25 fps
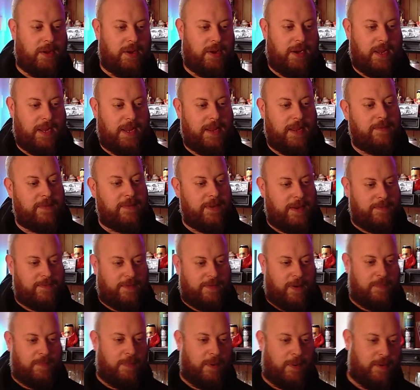Even if I
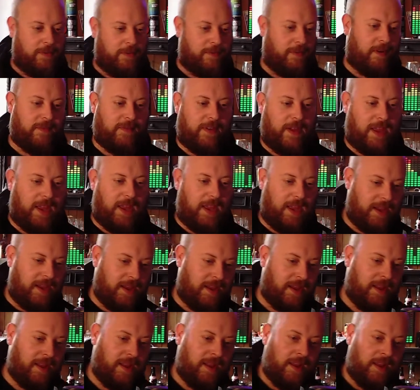move over here